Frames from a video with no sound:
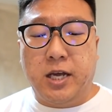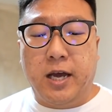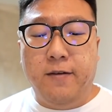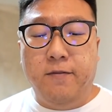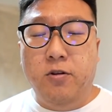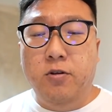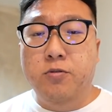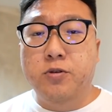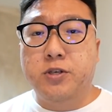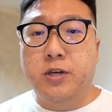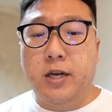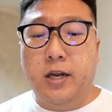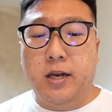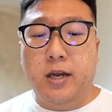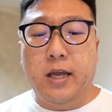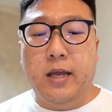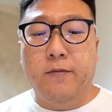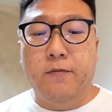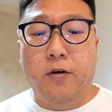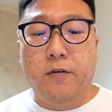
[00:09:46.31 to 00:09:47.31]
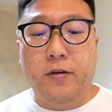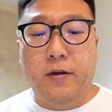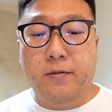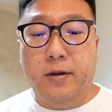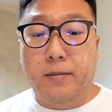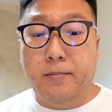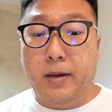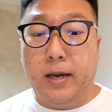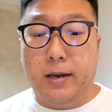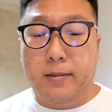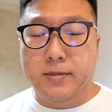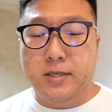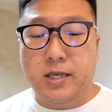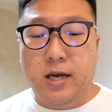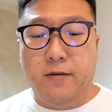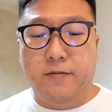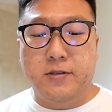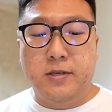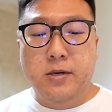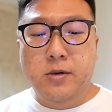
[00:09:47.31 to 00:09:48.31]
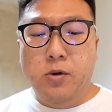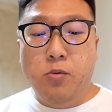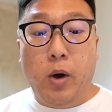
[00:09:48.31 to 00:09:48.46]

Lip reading: evolution and they evolve it by themselves.